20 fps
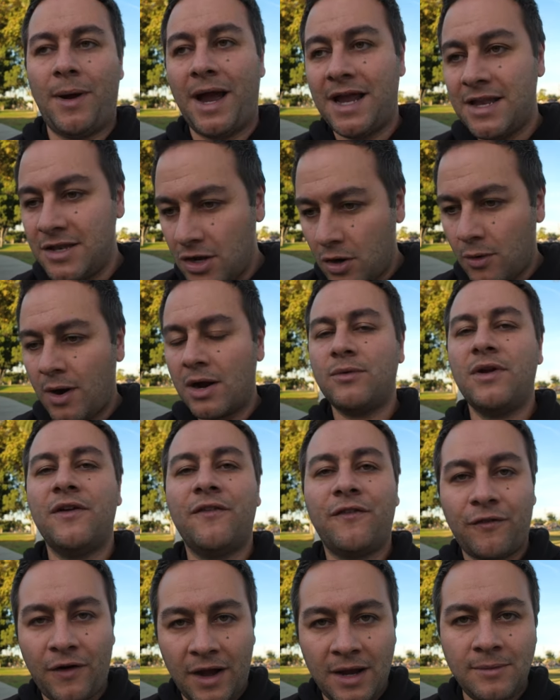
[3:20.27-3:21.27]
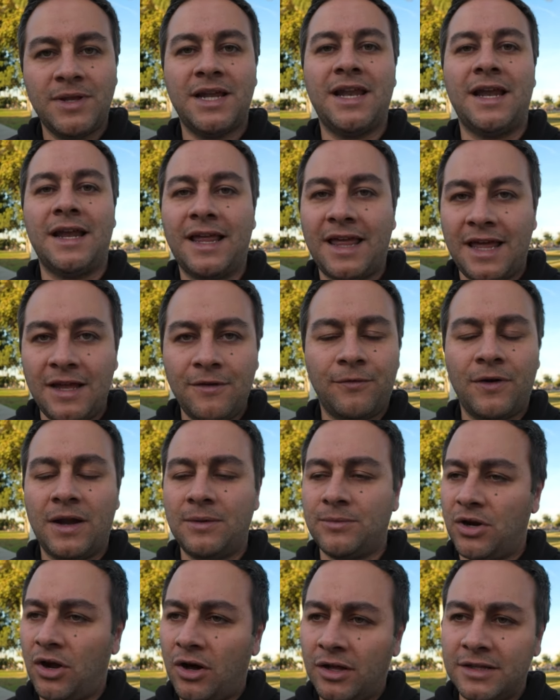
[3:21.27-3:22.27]
I know I reframed it and keyframed
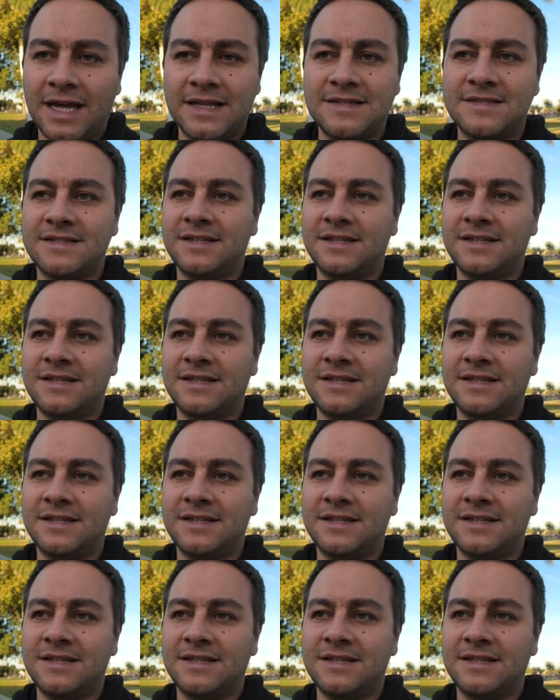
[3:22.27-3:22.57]
and all that